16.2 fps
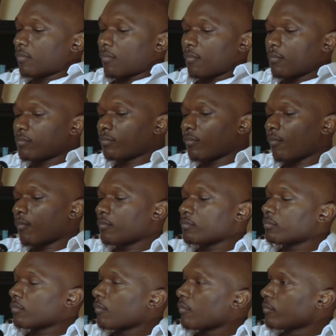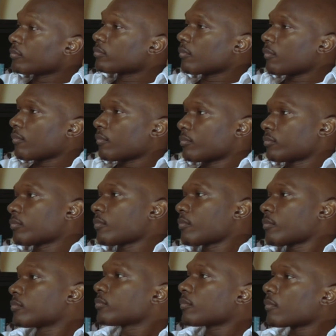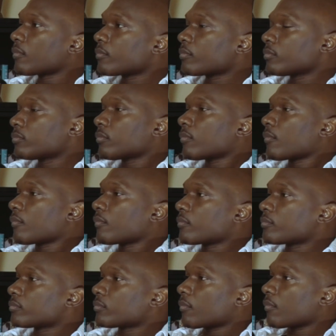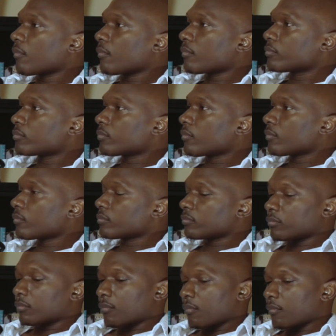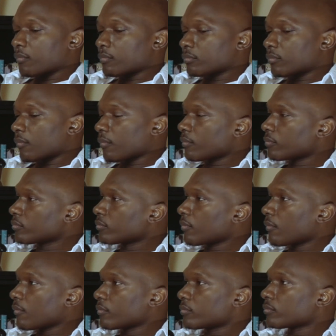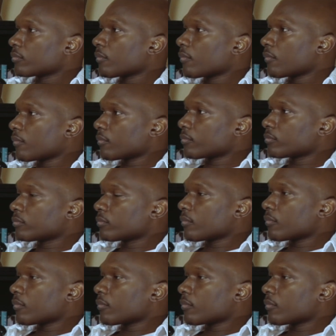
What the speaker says: Every day you get your dopamine, right? And your brain is now wired slowly and